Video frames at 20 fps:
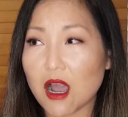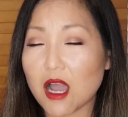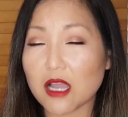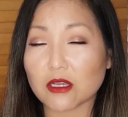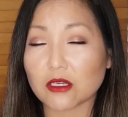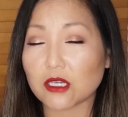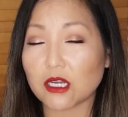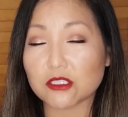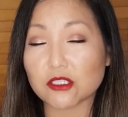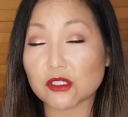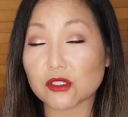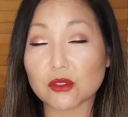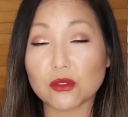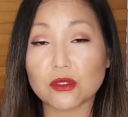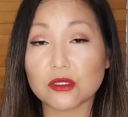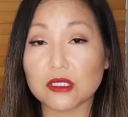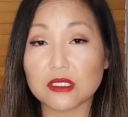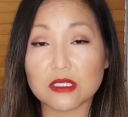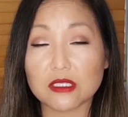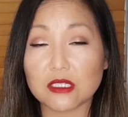I, I just
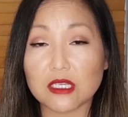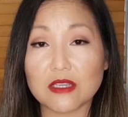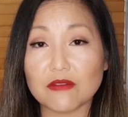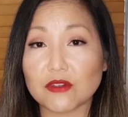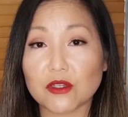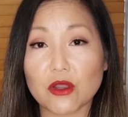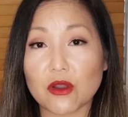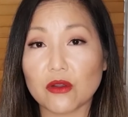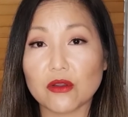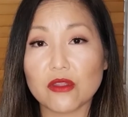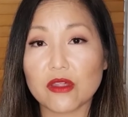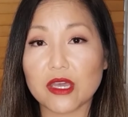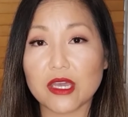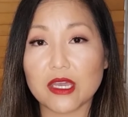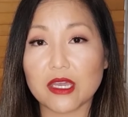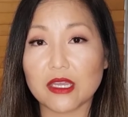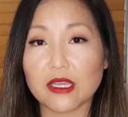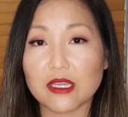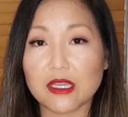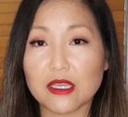couldn't even go
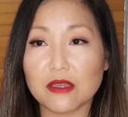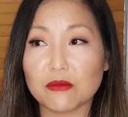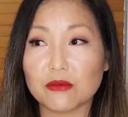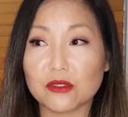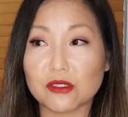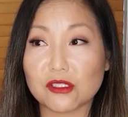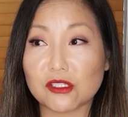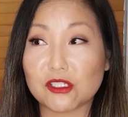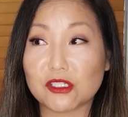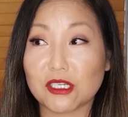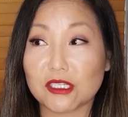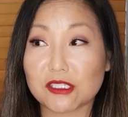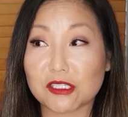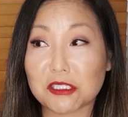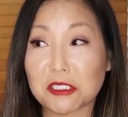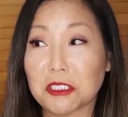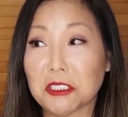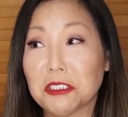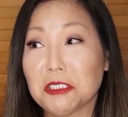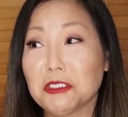there. It was
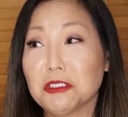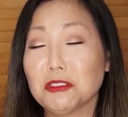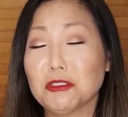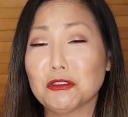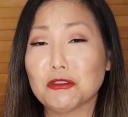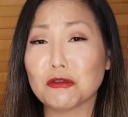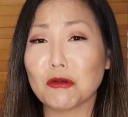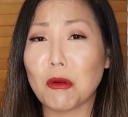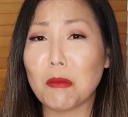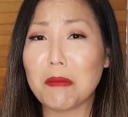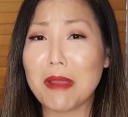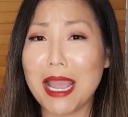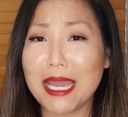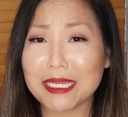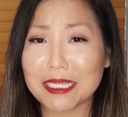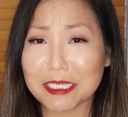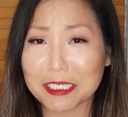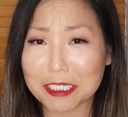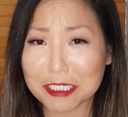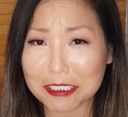just
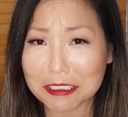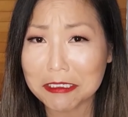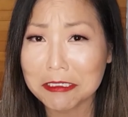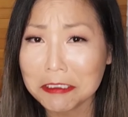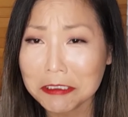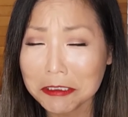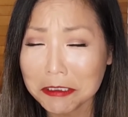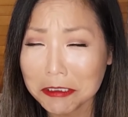traumatic.